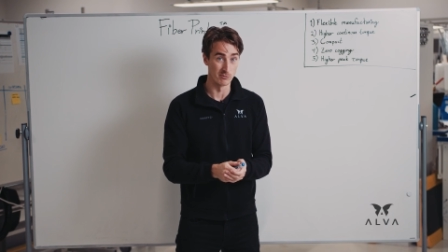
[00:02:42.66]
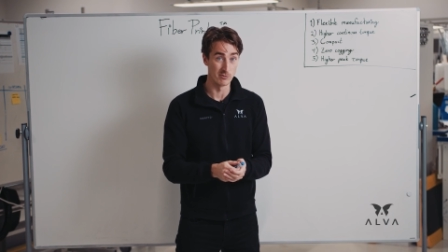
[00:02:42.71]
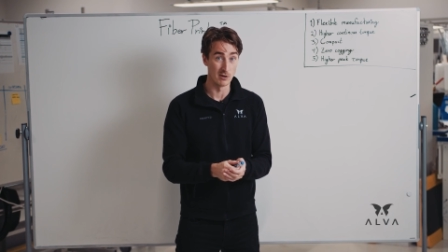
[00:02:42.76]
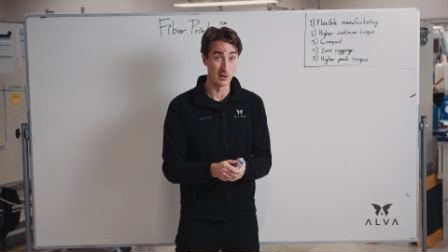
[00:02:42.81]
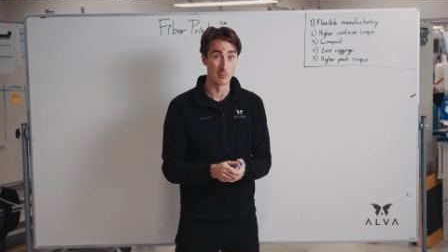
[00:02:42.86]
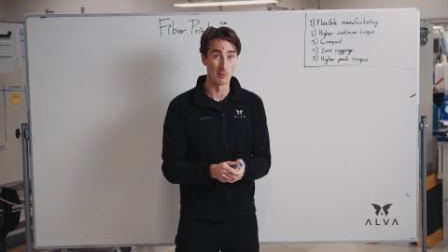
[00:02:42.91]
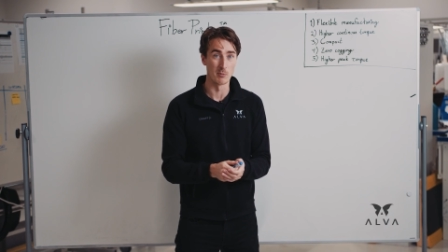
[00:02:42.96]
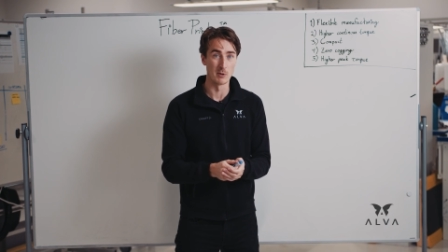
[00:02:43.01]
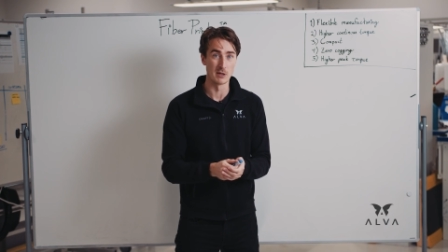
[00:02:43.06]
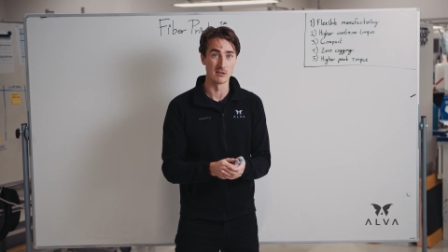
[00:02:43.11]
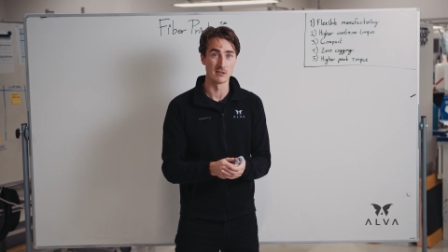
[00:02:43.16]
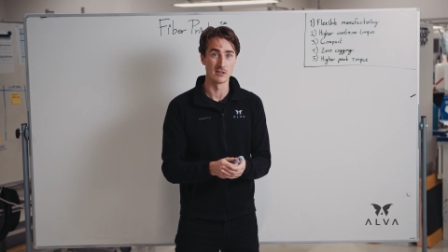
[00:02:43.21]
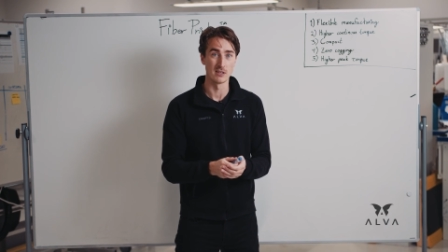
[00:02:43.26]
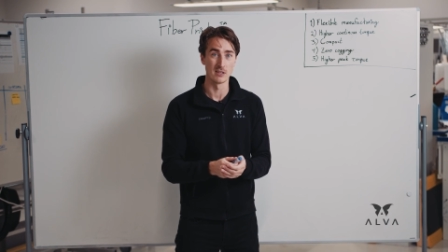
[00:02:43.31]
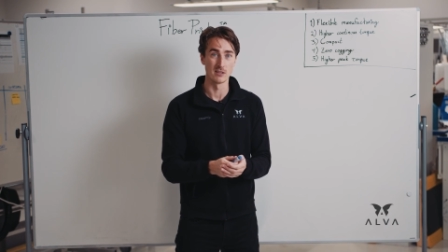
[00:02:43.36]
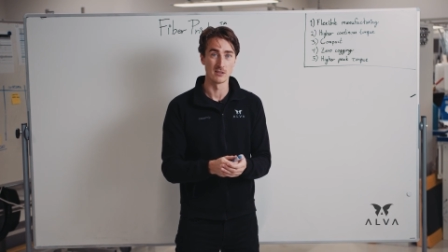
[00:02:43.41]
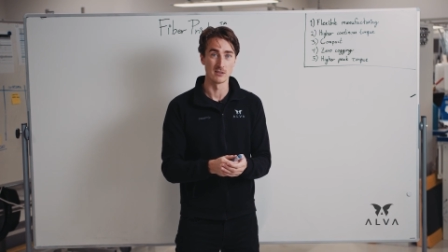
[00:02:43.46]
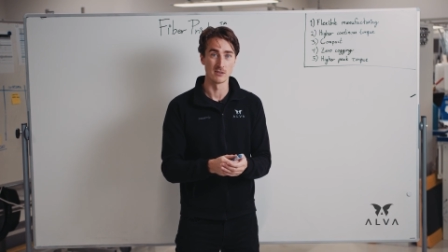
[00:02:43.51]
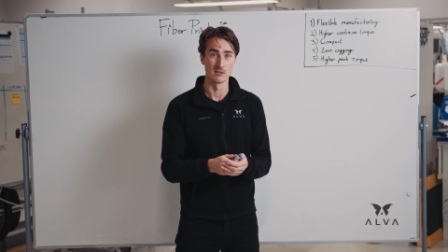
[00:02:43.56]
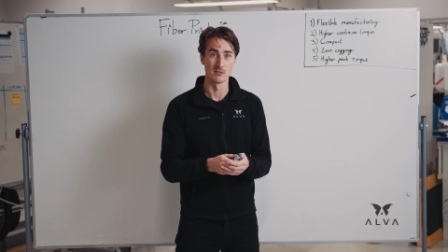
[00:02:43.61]
fiber
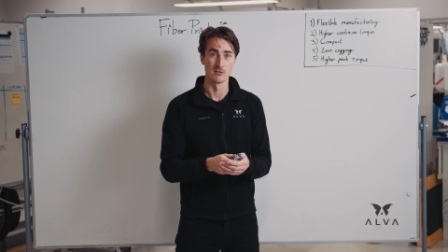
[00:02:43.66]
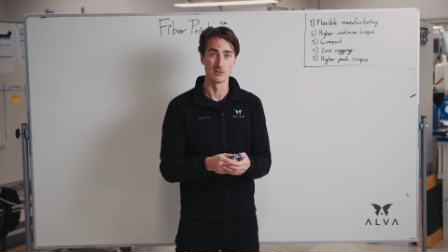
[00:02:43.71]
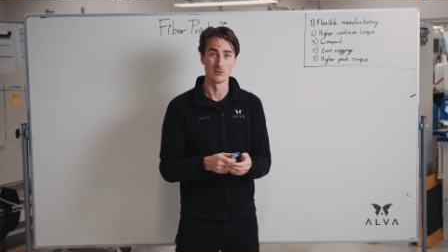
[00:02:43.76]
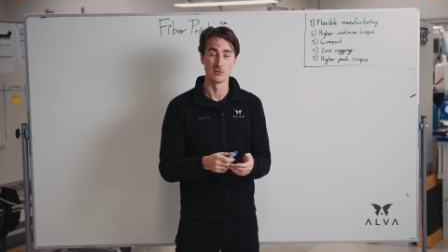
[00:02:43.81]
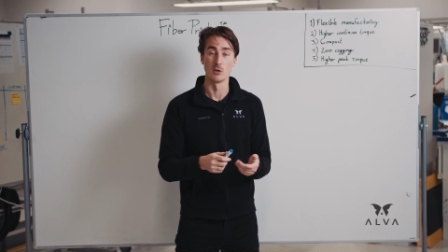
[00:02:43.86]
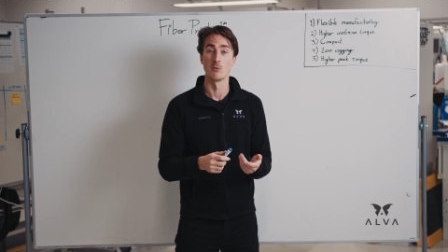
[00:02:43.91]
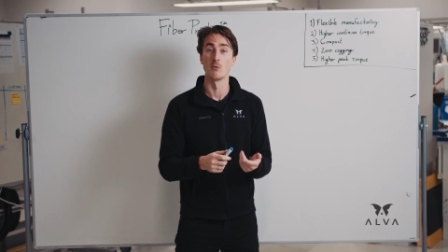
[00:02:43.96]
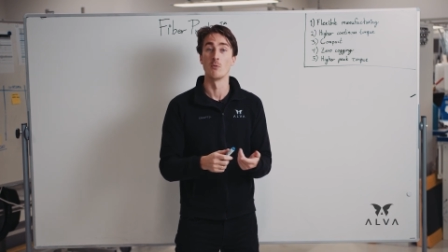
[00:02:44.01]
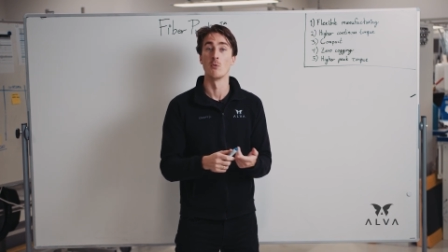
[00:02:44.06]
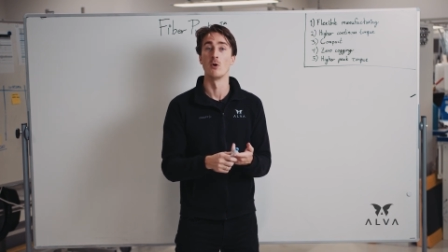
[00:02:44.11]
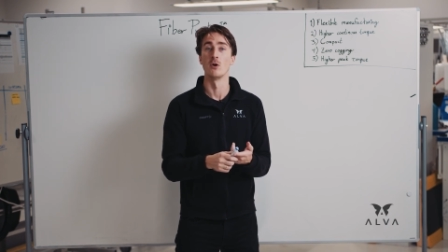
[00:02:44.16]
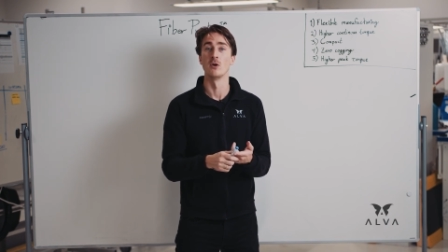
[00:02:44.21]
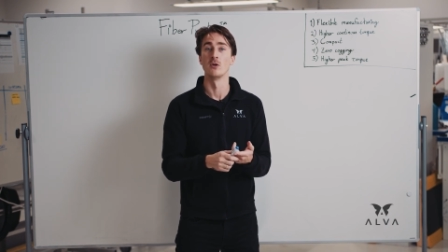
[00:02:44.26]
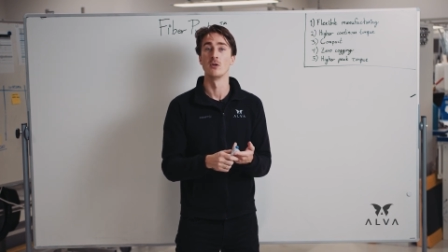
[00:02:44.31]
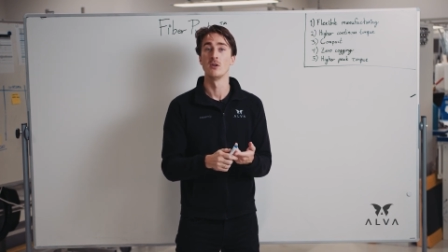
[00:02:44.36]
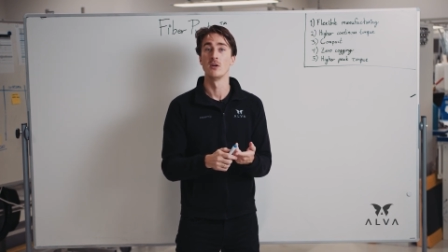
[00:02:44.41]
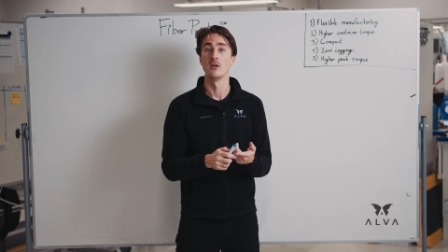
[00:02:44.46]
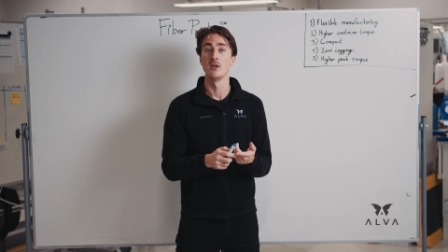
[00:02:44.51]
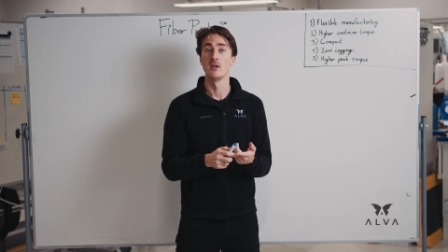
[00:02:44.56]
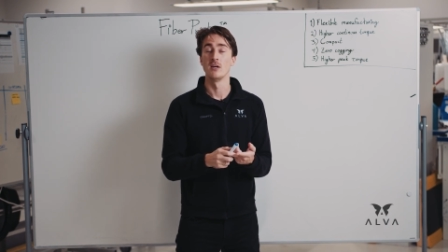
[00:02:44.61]
printing. Number
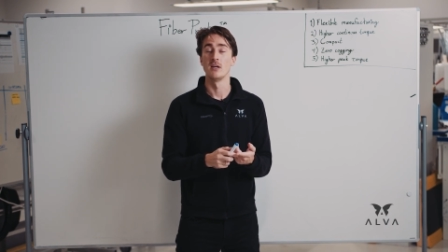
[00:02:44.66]
one,